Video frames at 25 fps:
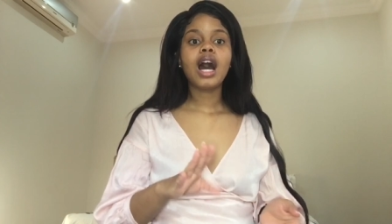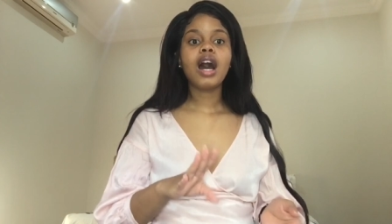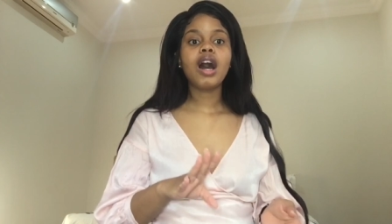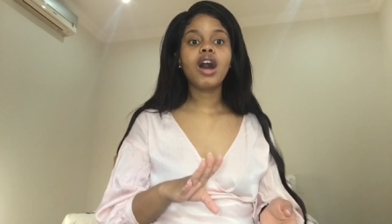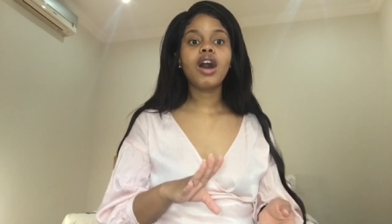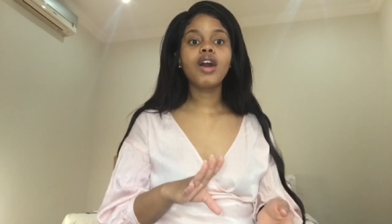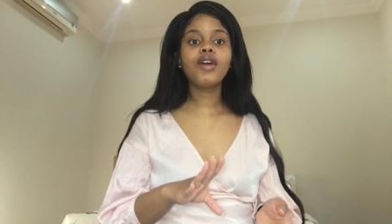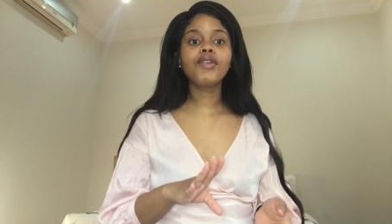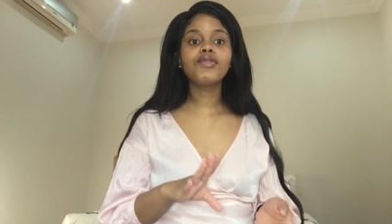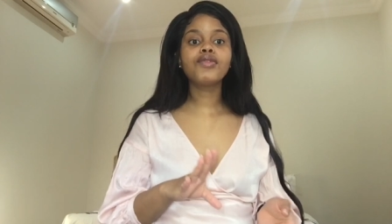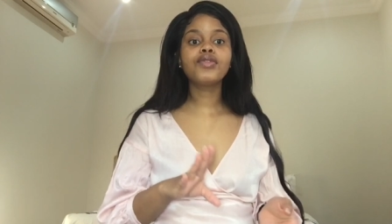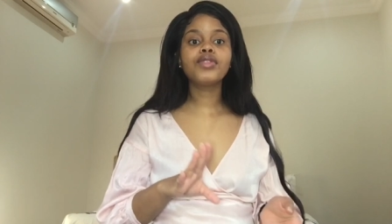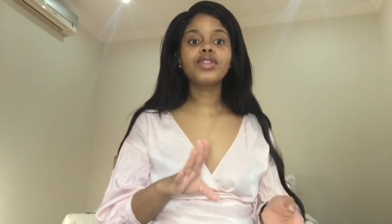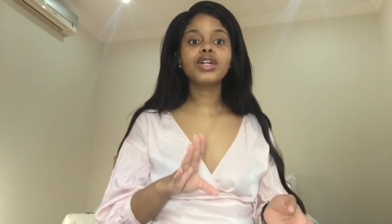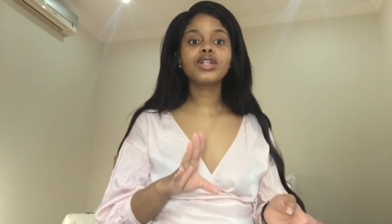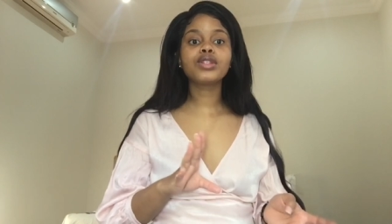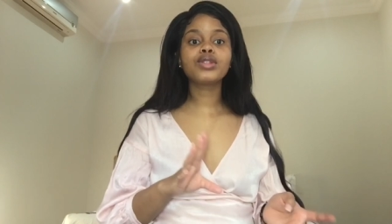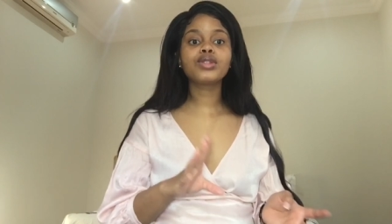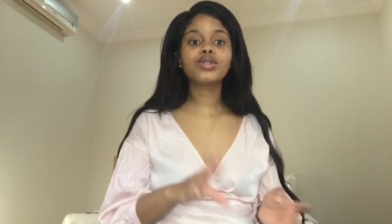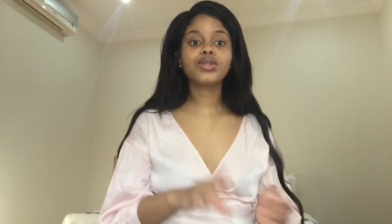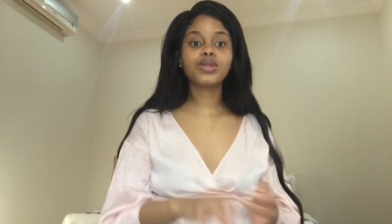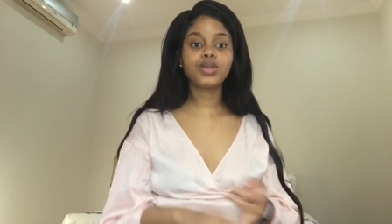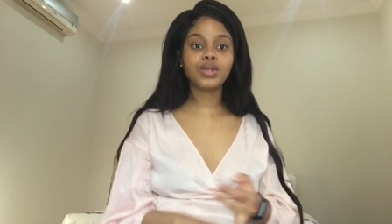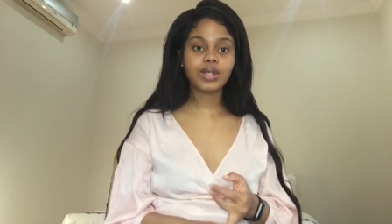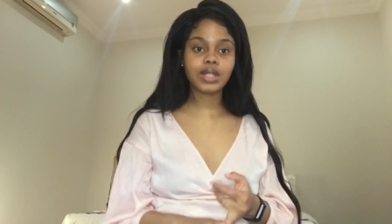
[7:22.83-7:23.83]
Of the
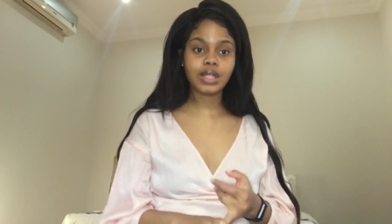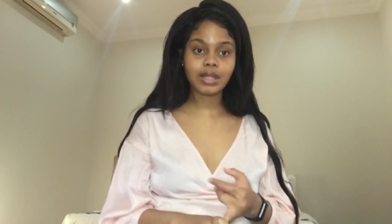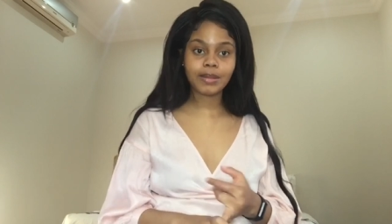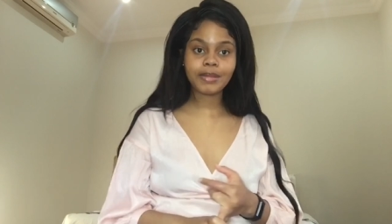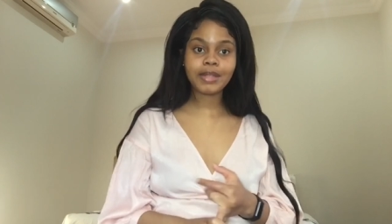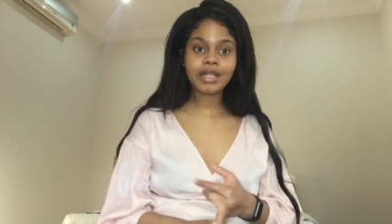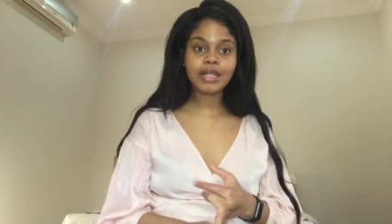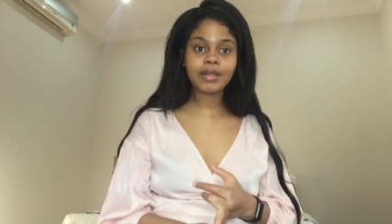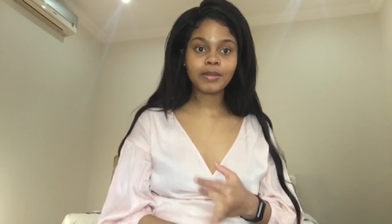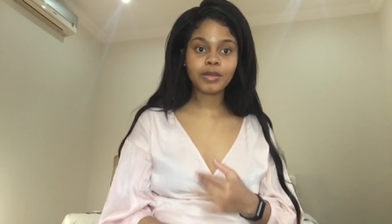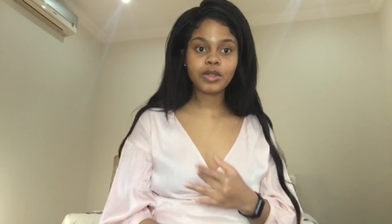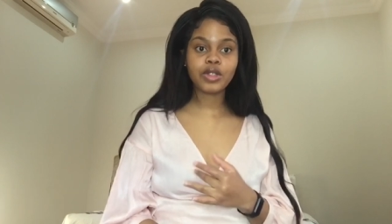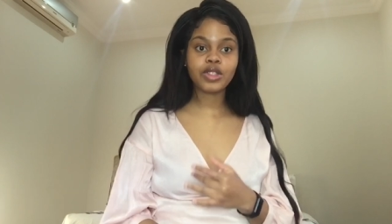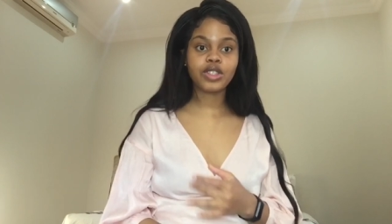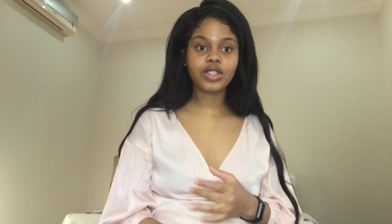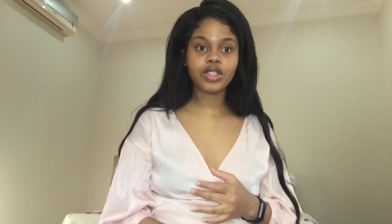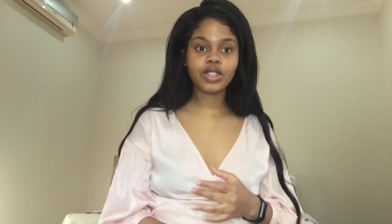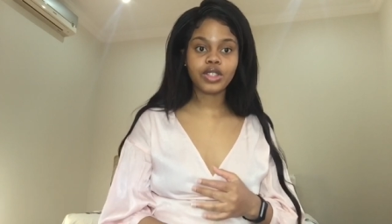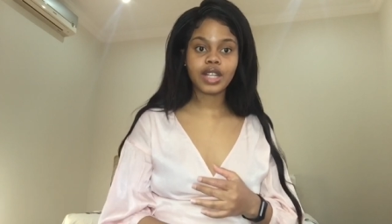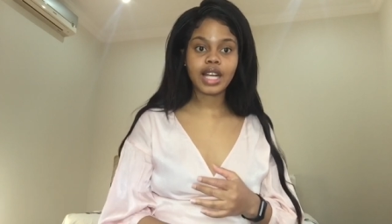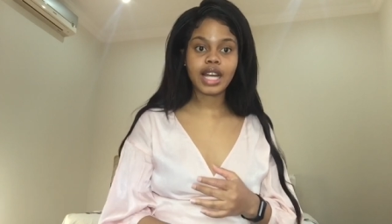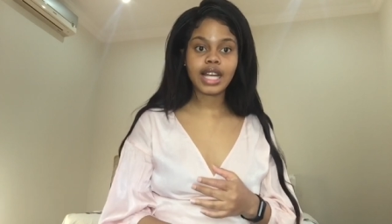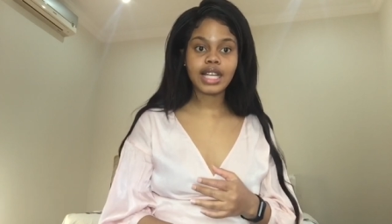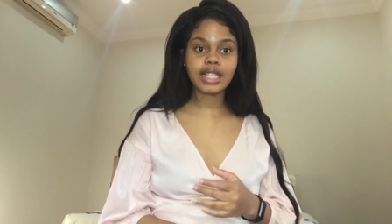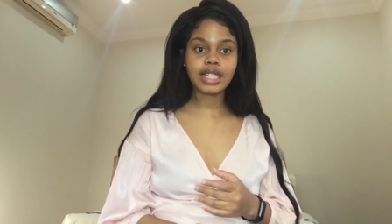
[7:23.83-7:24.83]
two similar
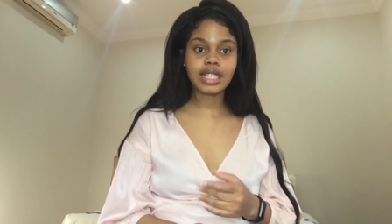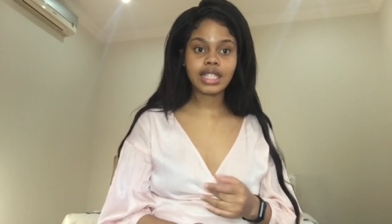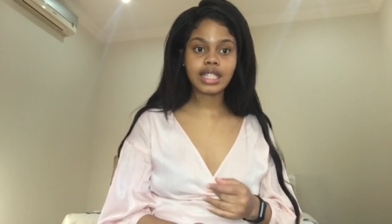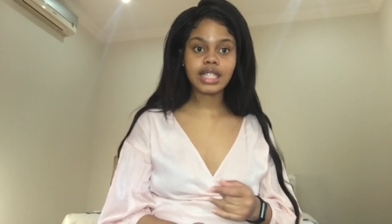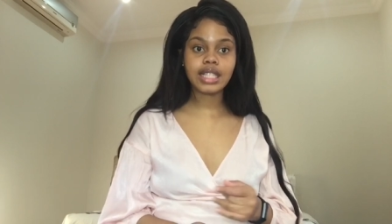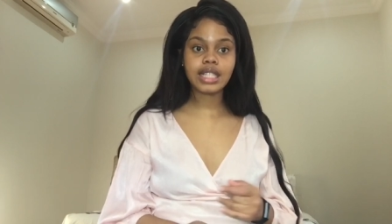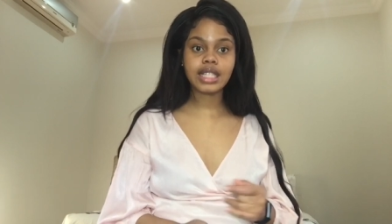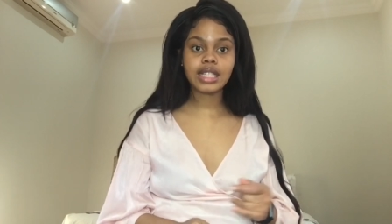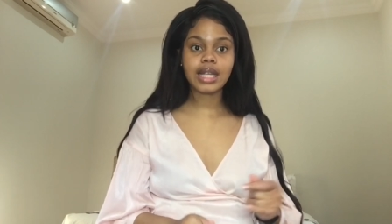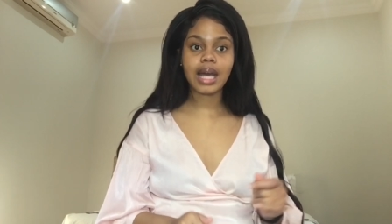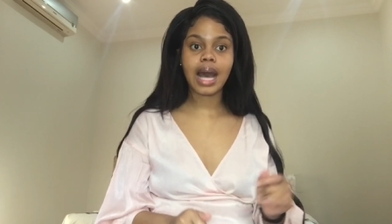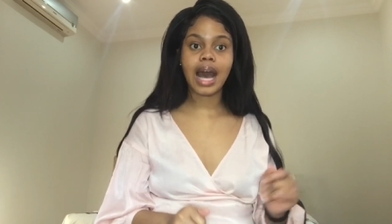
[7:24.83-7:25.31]
moisturizers,